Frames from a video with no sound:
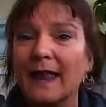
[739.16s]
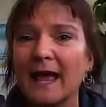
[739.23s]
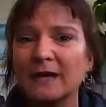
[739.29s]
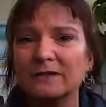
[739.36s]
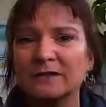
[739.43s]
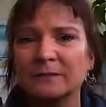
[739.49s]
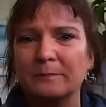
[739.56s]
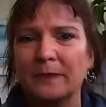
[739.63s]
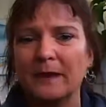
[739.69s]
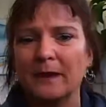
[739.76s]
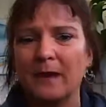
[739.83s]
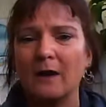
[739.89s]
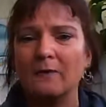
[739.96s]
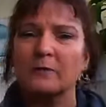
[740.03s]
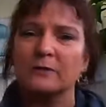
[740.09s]
Is that actually
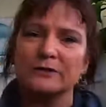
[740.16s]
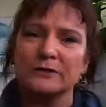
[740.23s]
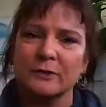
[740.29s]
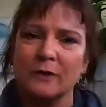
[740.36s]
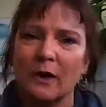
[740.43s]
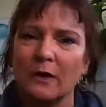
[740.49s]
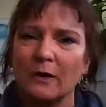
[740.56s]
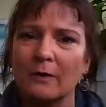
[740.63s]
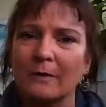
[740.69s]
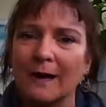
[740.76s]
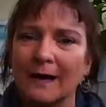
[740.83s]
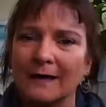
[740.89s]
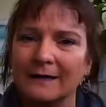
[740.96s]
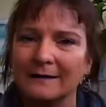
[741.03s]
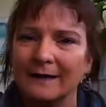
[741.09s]
paying off? What's your
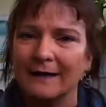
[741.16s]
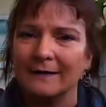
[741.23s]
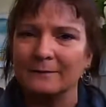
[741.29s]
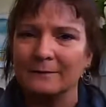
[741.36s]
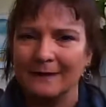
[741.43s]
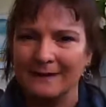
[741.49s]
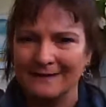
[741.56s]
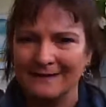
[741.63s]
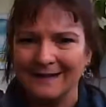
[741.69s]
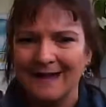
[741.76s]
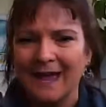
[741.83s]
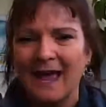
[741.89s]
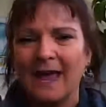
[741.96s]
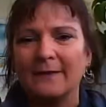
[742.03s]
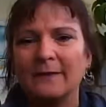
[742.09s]
ROI on that, right?
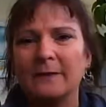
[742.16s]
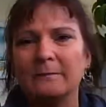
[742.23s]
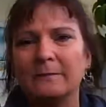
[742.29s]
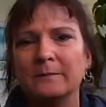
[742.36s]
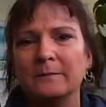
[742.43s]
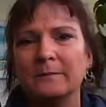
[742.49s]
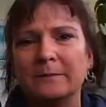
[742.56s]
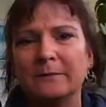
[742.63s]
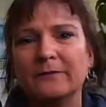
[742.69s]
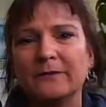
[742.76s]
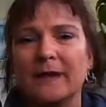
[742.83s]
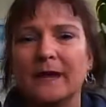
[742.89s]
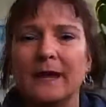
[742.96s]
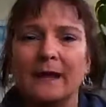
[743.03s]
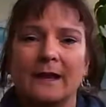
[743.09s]
And then being
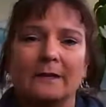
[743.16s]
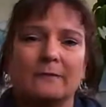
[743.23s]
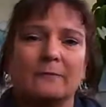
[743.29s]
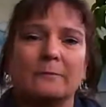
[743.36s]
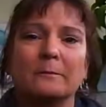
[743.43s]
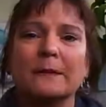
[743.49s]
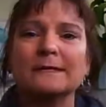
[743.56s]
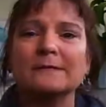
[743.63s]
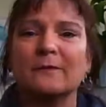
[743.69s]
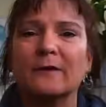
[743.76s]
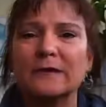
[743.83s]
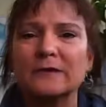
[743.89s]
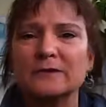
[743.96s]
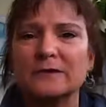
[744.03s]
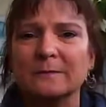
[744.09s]
able to say, hey,
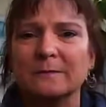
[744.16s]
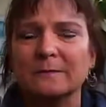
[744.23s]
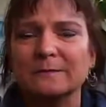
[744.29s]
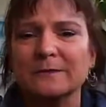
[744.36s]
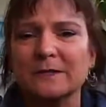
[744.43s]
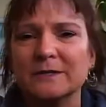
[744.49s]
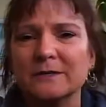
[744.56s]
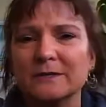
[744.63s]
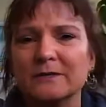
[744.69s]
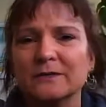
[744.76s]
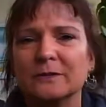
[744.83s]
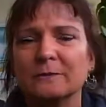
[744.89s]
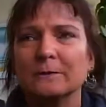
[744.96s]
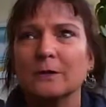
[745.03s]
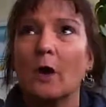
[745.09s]
let's find you some
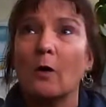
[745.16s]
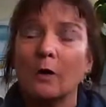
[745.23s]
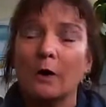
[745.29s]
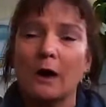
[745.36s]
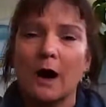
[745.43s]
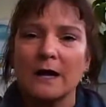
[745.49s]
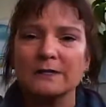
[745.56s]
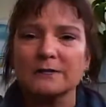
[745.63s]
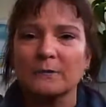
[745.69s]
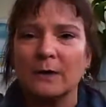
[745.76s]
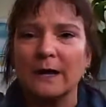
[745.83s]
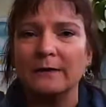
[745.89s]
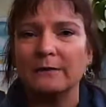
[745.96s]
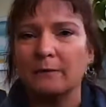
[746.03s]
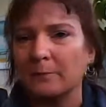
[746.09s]

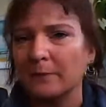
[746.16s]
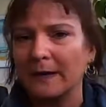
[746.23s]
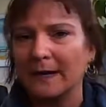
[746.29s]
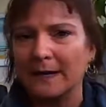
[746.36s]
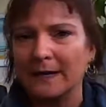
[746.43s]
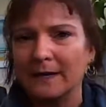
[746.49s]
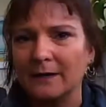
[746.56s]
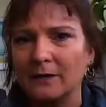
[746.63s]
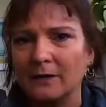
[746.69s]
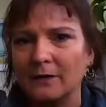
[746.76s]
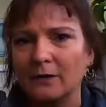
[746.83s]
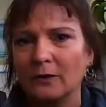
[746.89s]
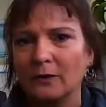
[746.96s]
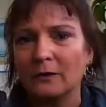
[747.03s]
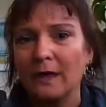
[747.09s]
ways of bringing in
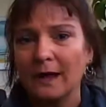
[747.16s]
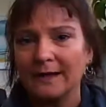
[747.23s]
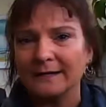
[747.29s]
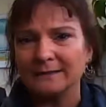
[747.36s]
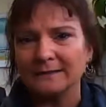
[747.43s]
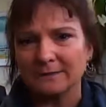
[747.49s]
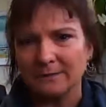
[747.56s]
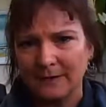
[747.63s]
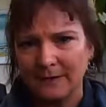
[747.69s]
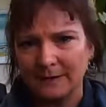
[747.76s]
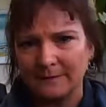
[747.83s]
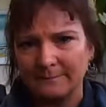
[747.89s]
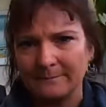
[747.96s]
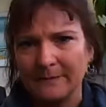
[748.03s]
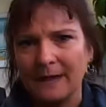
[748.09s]
your clients,
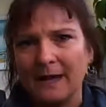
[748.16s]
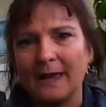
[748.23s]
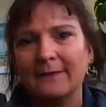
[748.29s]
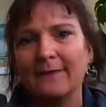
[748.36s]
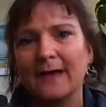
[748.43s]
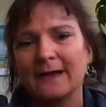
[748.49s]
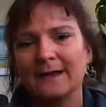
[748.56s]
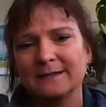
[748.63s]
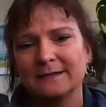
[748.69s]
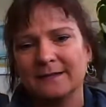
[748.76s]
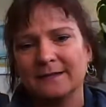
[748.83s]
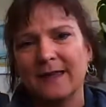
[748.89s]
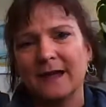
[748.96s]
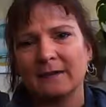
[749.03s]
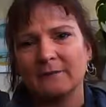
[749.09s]
right? And that
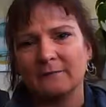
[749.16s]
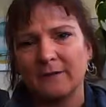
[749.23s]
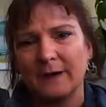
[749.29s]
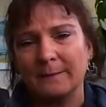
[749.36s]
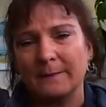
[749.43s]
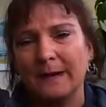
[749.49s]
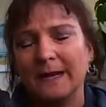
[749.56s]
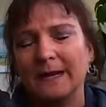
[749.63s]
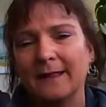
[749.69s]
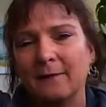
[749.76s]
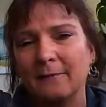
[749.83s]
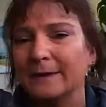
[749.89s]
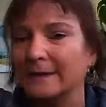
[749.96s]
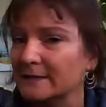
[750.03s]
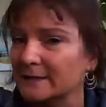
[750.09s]
can find money
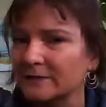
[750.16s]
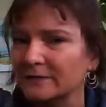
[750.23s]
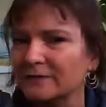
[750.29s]
that way too.